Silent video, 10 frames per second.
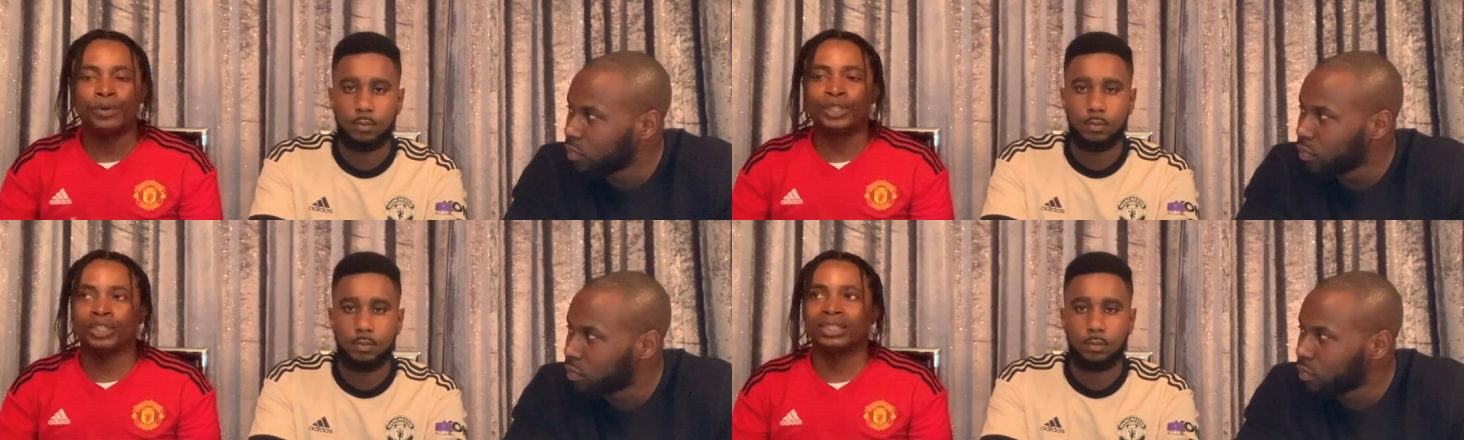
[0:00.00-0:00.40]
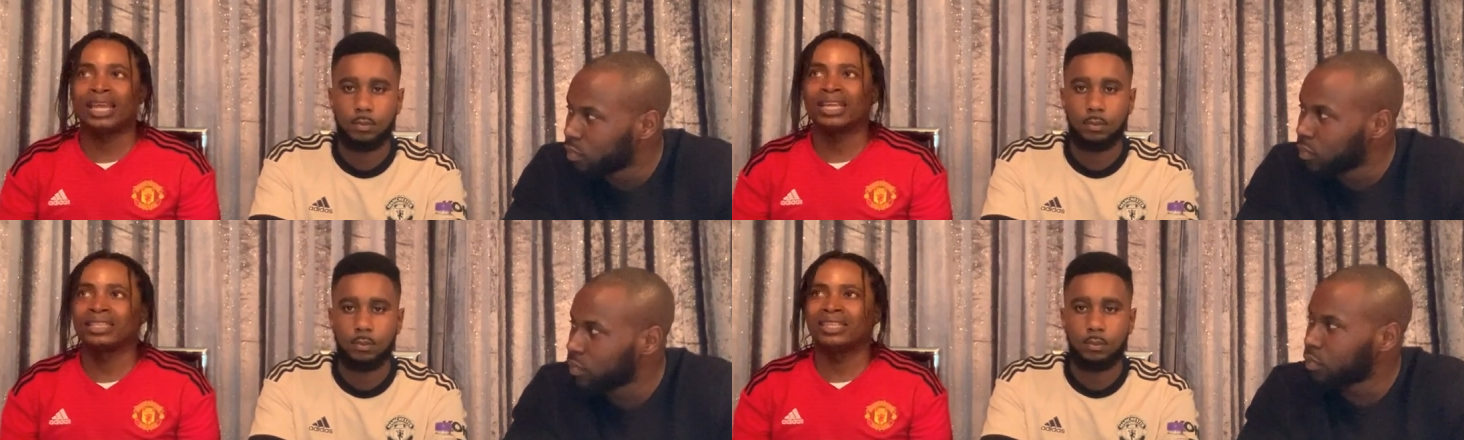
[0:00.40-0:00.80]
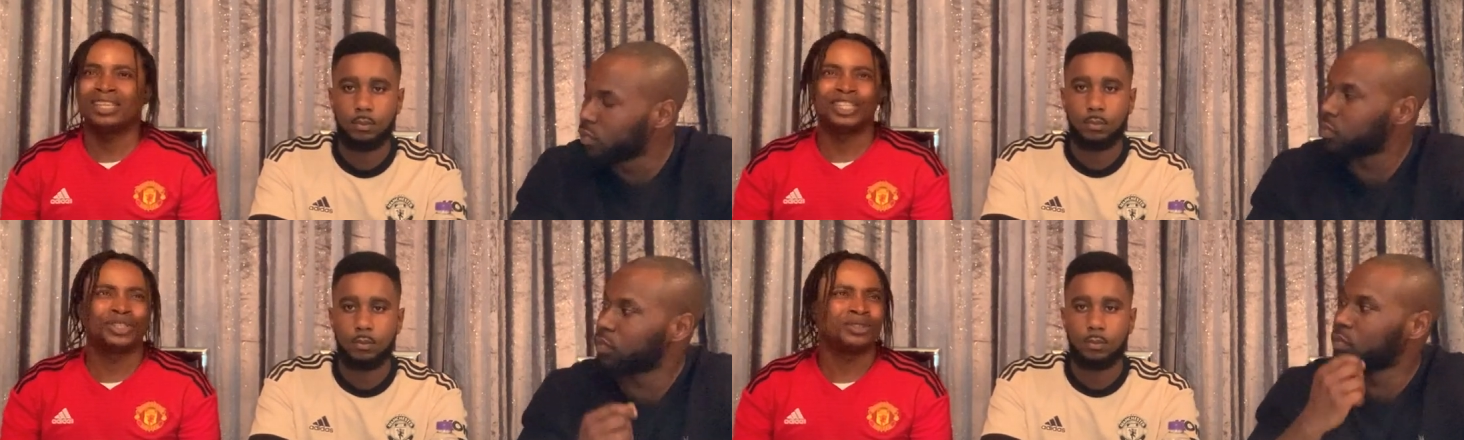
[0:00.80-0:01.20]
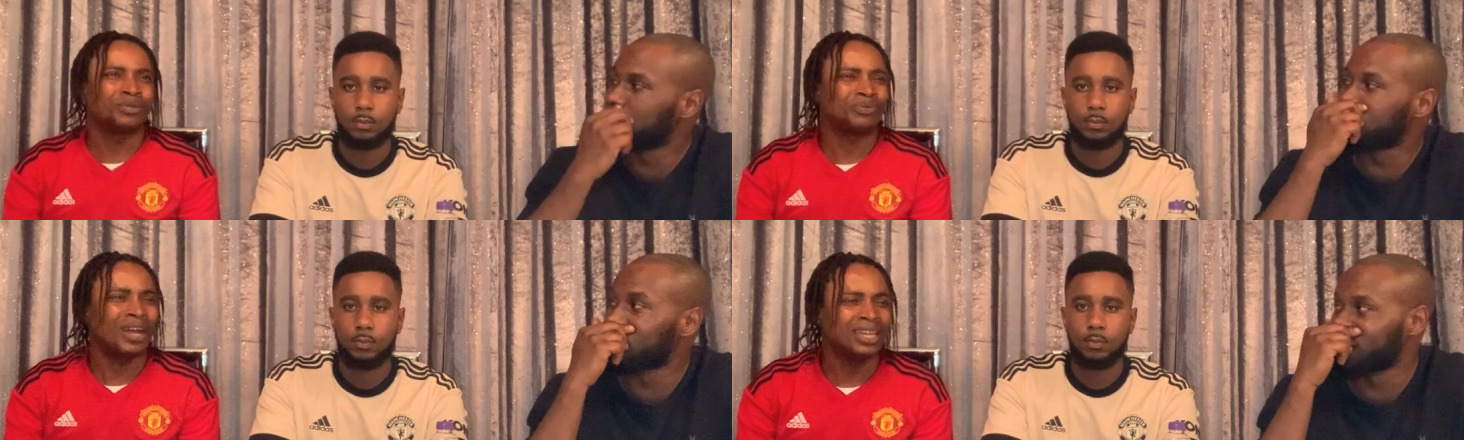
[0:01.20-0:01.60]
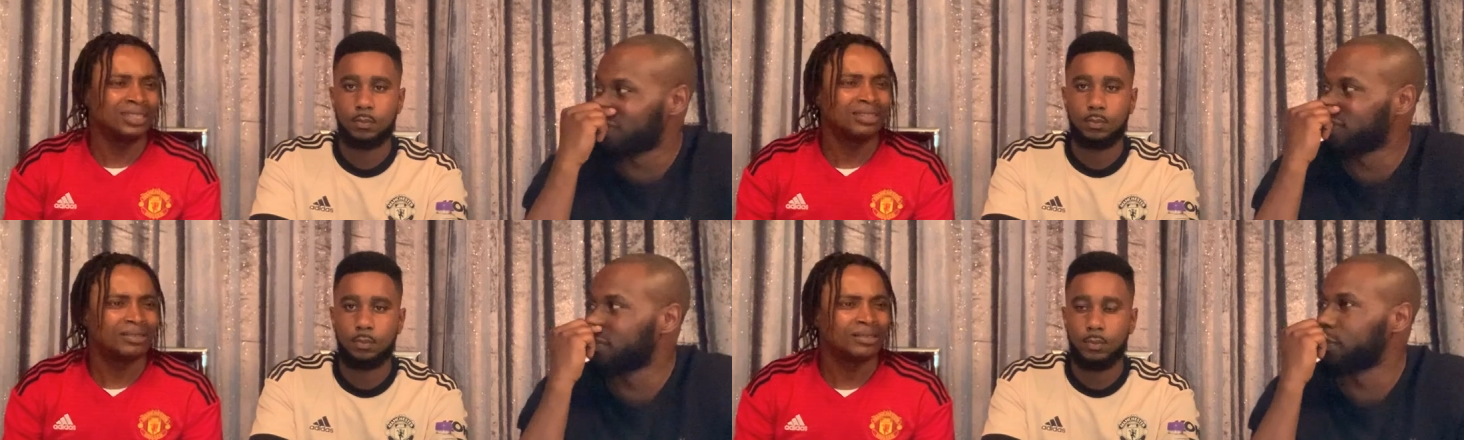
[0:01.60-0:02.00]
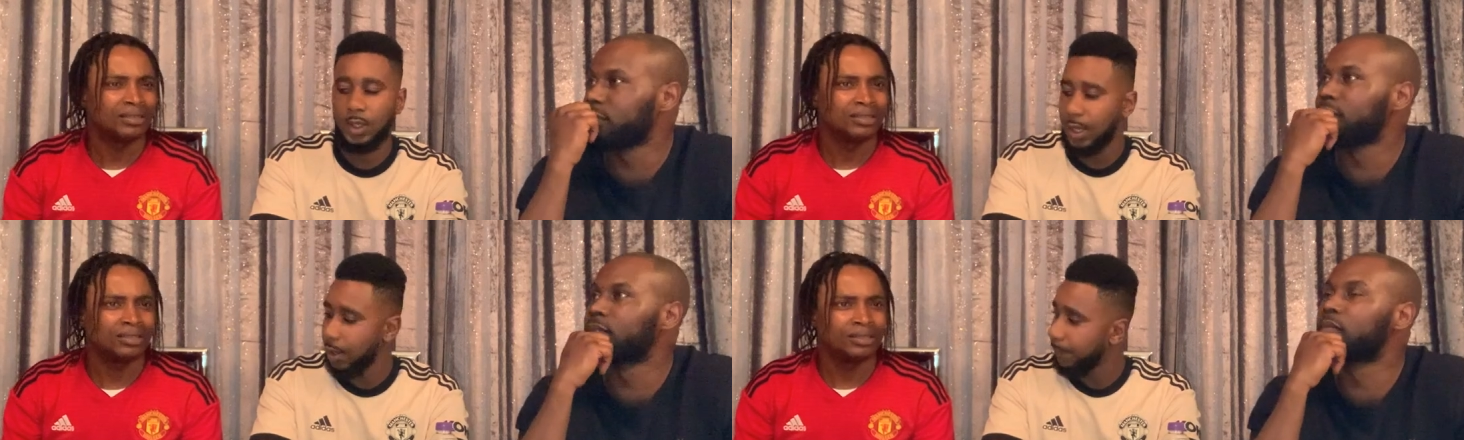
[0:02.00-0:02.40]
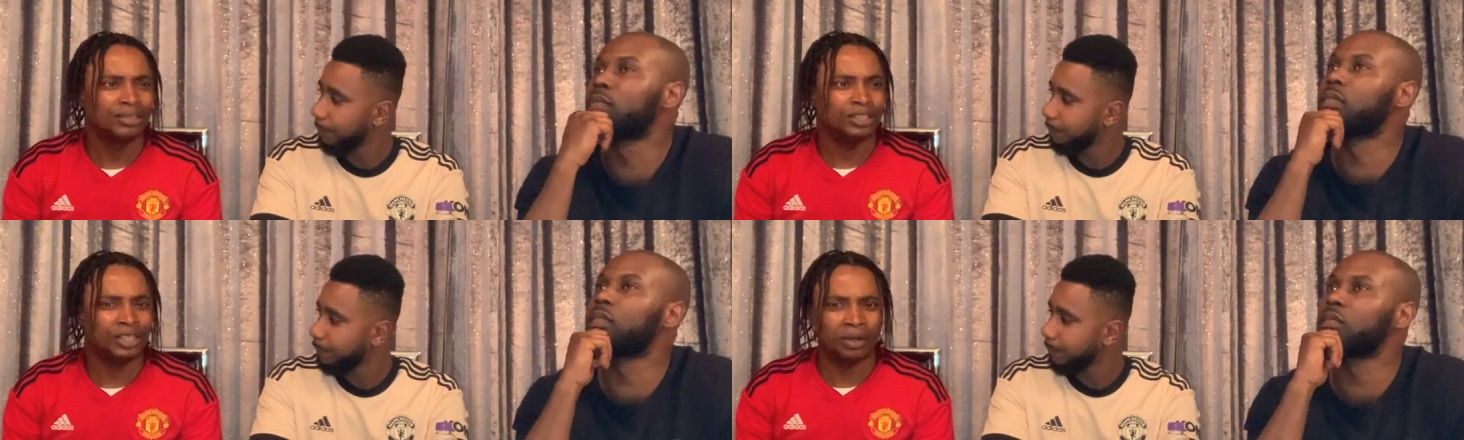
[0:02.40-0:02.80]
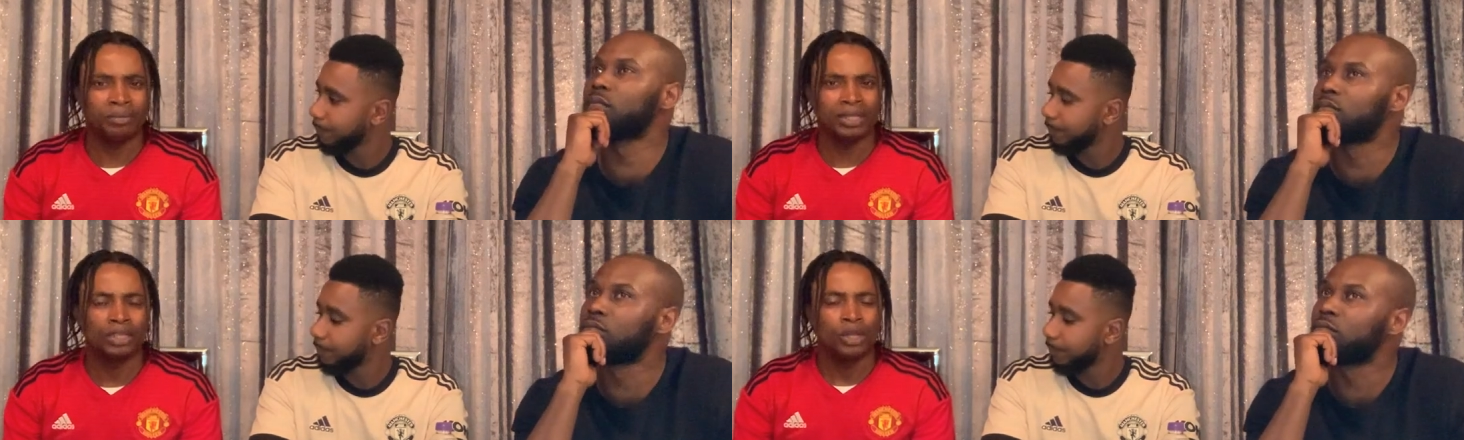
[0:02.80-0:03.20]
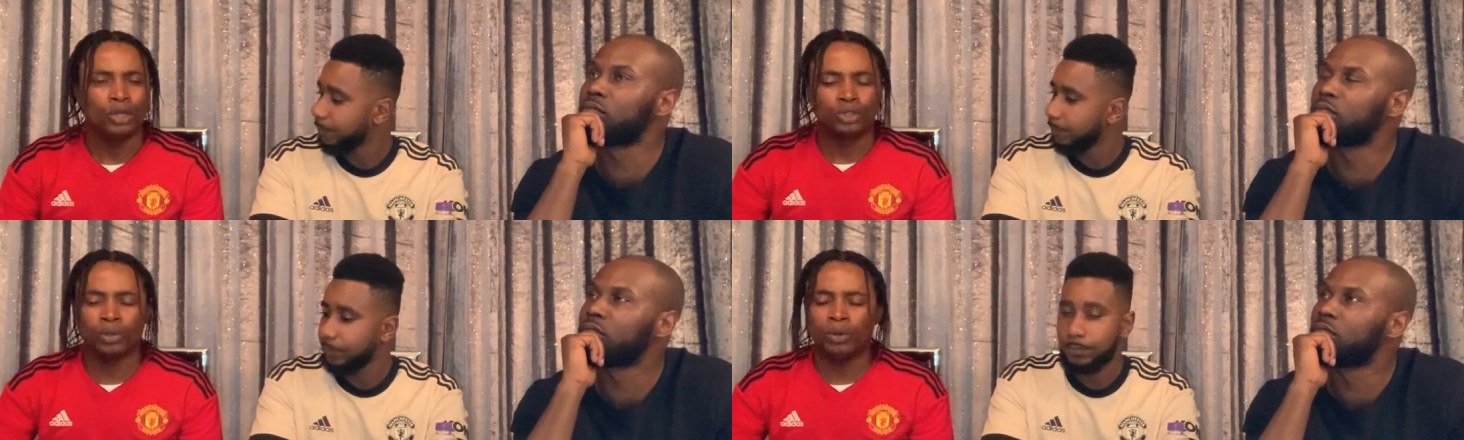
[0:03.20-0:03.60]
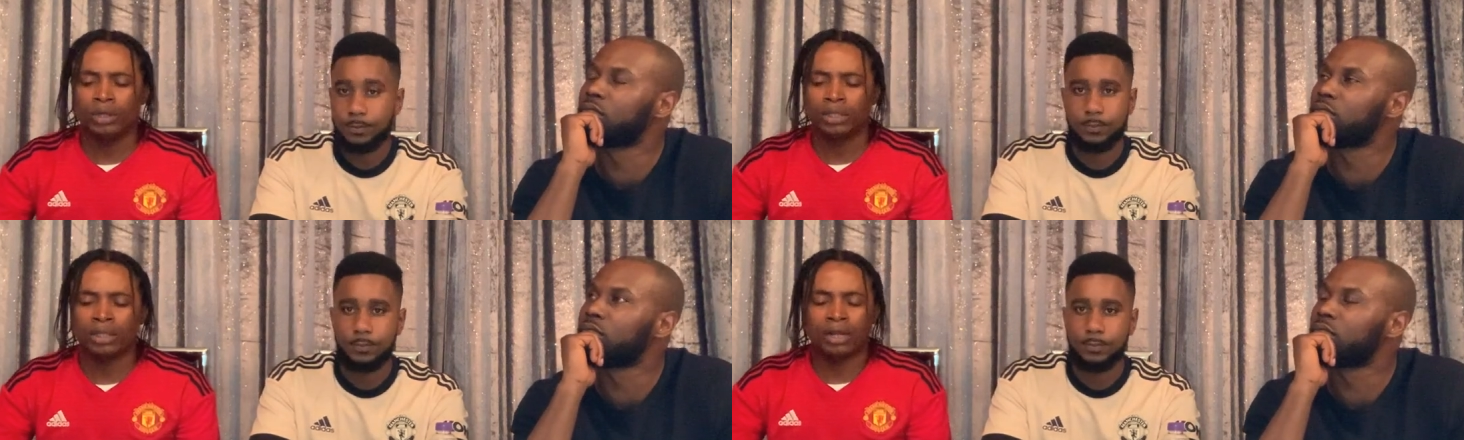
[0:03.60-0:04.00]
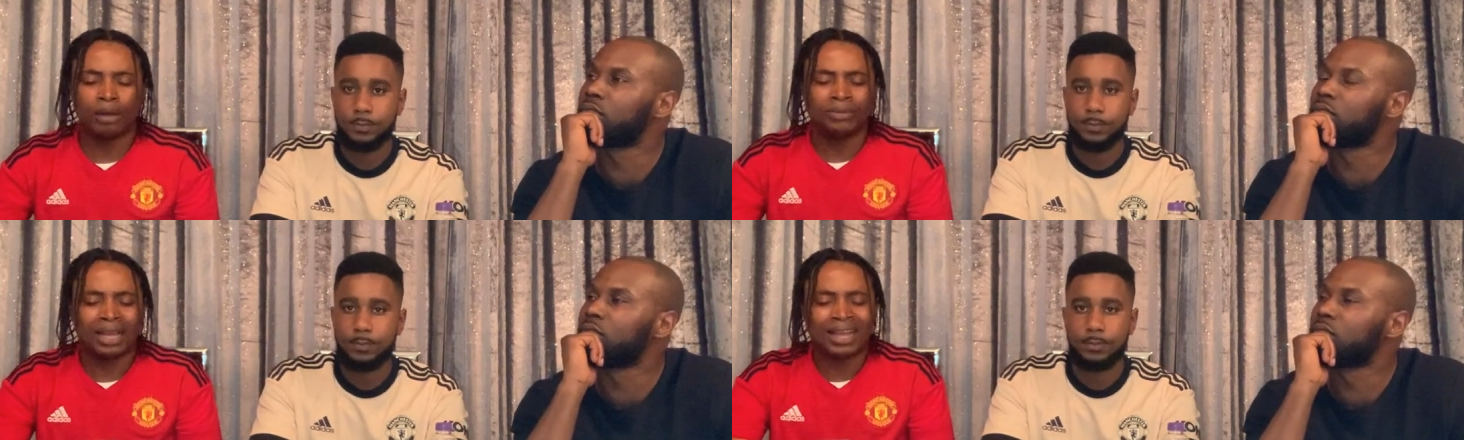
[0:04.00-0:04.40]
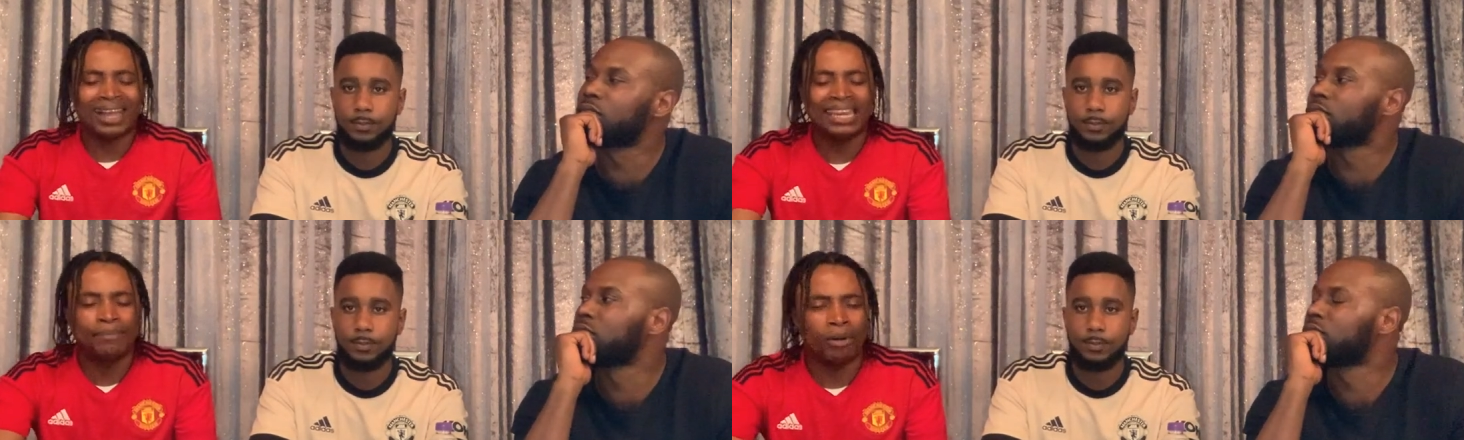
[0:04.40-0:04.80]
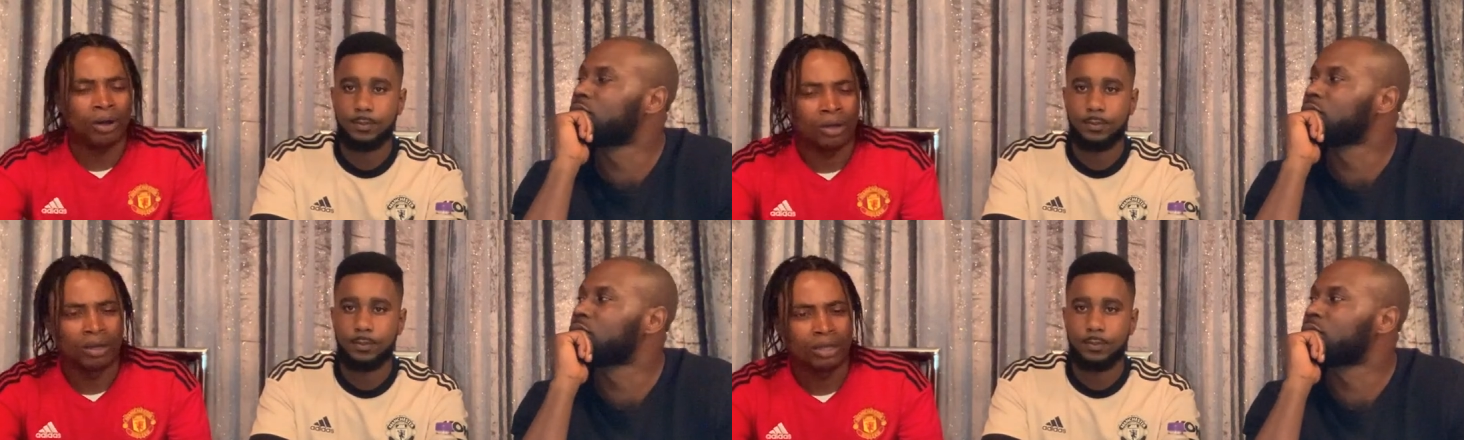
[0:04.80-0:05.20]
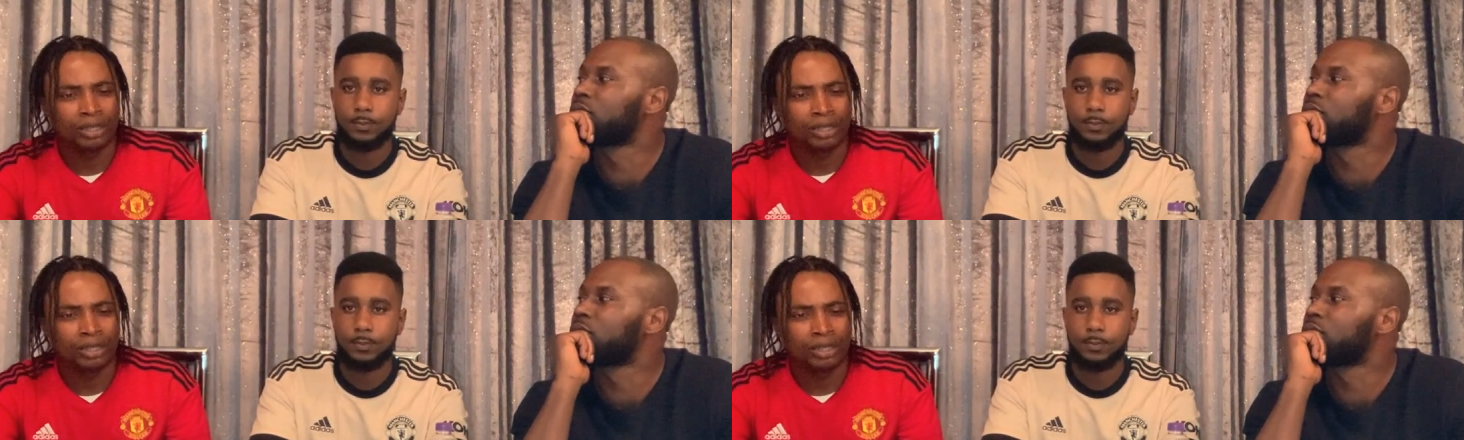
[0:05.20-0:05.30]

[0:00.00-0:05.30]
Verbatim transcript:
Speaker 1: which is like the nation's pride. Yeah. Mm-hmm. You know what I mean? So the club that caliber,